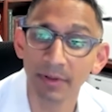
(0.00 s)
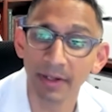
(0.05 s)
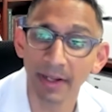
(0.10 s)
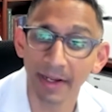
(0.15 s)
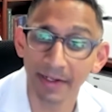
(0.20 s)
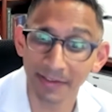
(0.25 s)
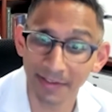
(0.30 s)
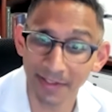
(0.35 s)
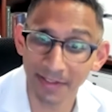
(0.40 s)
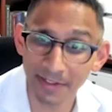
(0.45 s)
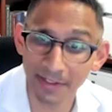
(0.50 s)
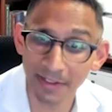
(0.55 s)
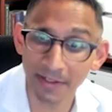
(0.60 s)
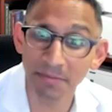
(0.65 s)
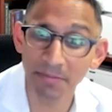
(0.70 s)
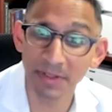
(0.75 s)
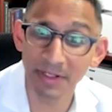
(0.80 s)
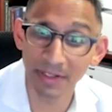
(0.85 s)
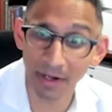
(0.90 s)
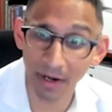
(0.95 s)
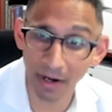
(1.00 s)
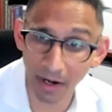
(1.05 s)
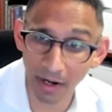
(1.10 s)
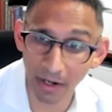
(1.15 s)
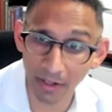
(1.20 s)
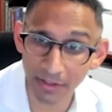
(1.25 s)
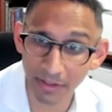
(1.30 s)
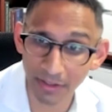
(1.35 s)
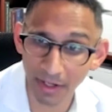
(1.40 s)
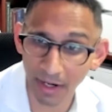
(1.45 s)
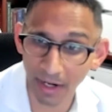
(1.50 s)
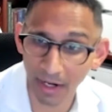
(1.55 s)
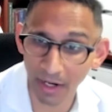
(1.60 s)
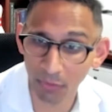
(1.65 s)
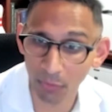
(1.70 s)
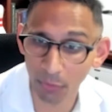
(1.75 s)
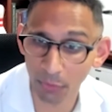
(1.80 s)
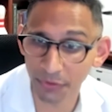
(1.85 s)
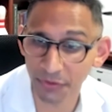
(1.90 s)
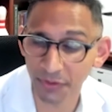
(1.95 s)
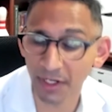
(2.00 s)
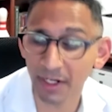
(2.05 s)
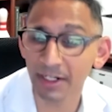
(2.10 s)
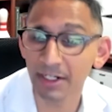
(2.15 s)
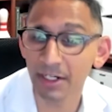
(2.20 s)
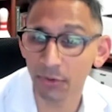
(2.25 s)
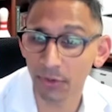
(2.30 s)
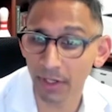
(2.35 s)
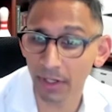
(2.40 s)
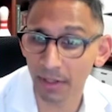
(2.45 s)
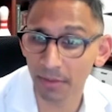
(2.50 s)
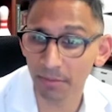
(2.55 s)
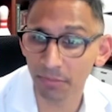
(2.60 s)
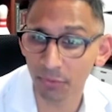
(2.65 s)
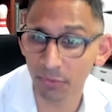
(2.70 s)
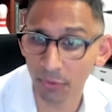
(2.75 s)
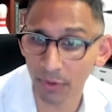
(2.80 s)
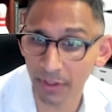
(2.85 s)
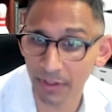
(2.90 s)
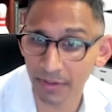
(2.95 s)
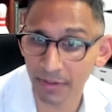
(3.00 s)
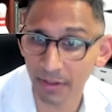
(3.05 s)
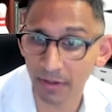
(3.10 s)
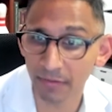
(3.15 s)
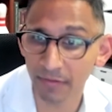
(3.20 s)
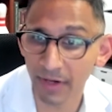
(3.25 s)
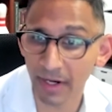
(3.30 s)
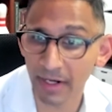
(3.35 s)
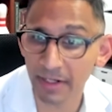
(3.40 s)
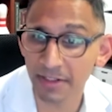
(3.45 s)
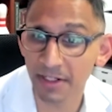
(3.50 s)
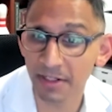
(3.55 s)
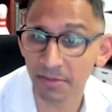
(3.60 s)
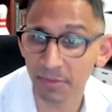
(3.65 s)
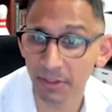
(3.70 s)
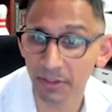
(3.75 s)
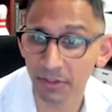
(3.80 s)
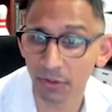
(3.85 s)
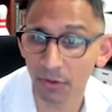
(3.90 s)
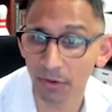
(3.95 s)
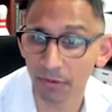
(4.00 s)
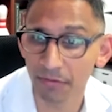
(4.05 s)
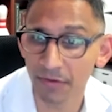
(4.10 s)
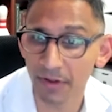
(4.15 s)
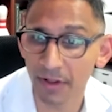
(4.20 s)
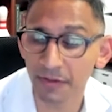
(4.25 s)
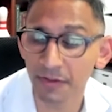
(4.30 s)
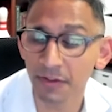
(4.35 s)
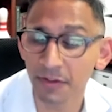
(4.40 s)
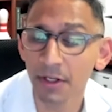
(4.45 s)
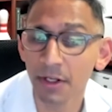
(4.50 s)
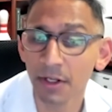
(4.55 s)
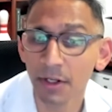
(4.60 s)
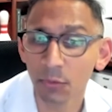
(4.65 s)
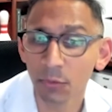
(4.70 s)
extended beyond our secondary endpoint of 18-month RFS,